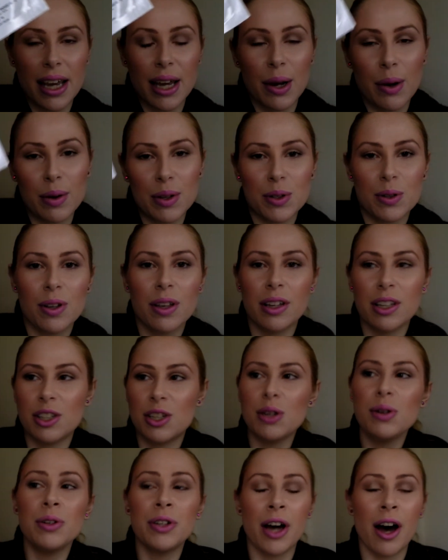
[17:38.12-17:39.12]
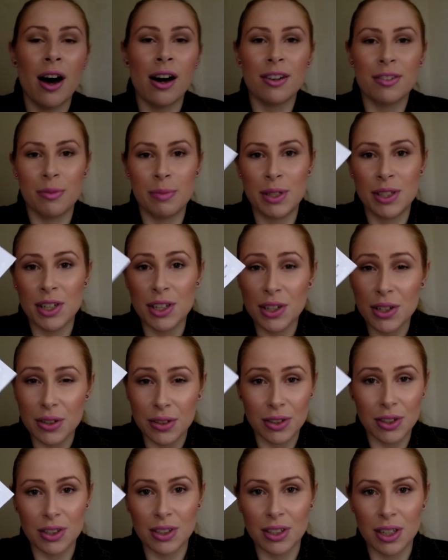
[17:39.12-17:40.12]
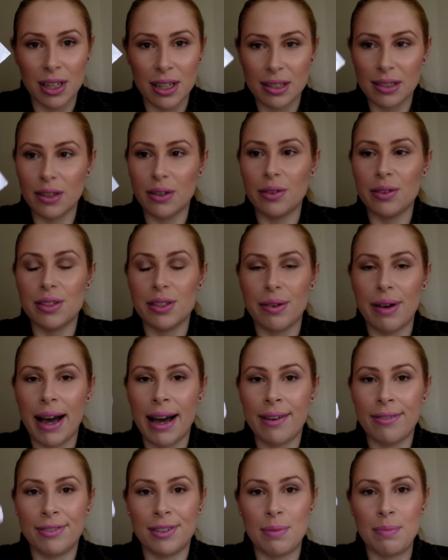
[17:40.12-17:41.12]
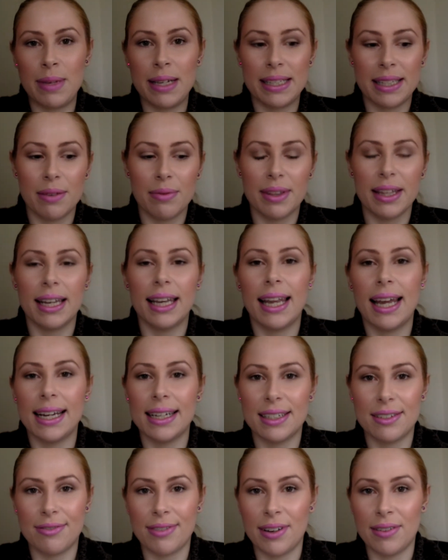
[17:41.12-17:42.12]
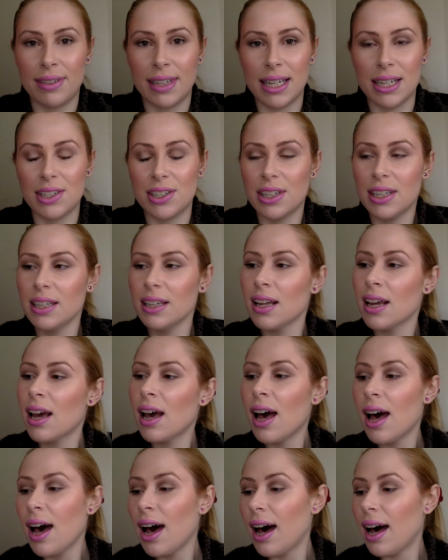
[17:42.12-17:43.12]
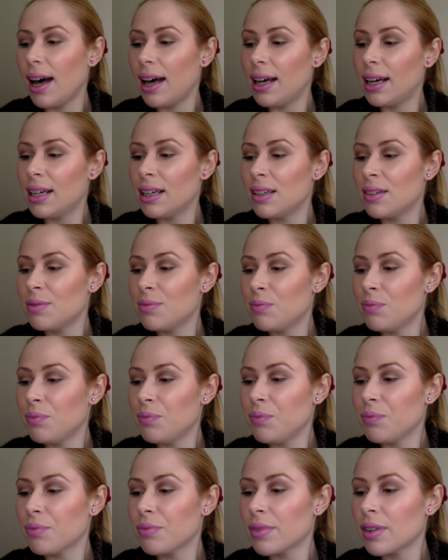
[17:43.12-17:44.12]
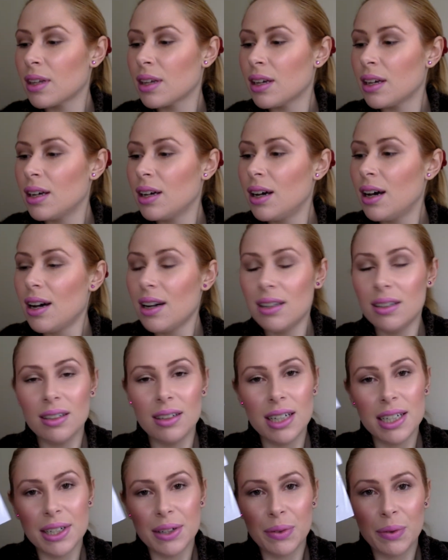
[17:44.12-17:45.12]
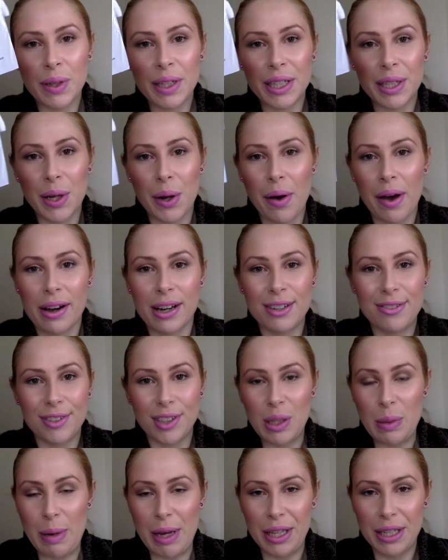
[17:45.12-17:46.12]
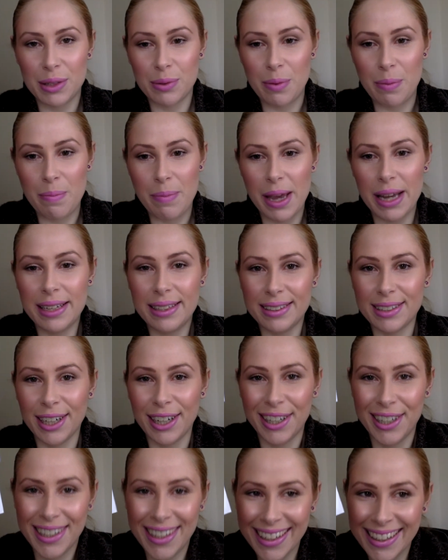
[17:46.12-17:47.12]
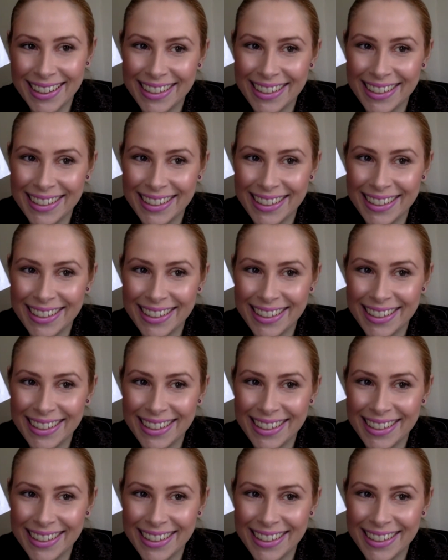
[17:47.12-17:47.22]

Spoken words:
it was too dark for me to use just on its own, so I have to mix it with a lighter foundation. Oh, I don't really know how I feel about this one based on